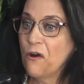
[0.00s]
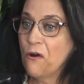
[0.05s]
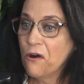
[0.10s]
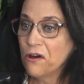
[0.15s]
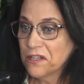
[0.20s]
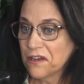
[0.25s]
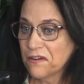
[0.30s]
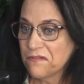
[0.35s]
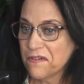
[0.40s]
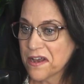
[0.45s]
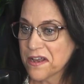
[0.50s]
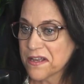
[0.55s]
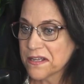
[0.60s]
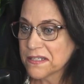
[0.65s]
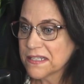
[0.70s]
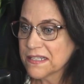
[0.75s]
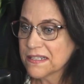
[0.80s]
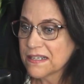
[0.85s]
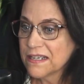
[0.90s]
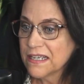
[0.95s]
all of
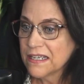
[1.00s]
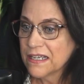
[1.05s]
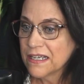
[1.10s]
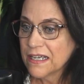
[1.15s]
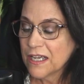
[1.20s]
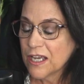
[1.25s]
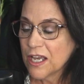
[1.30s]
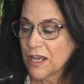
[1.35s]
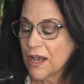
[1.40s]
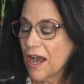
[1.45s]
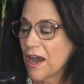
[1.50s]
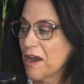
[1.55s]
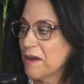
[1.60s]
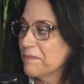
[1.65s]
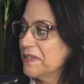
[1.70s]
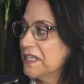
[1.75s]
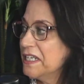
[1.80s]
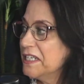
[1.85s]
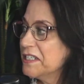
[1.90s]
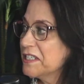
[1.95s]
us
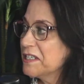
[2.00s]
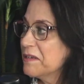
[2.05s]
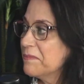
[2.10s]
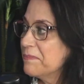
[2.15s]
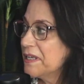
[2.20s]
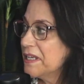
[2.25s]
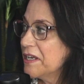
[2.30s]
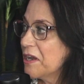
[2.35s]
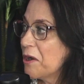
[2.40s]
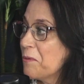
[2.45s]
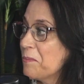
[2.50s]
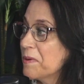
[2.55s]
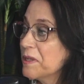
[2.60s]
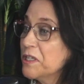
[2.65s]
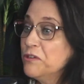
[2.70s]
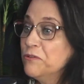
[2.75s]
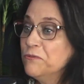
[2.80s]
need to be open.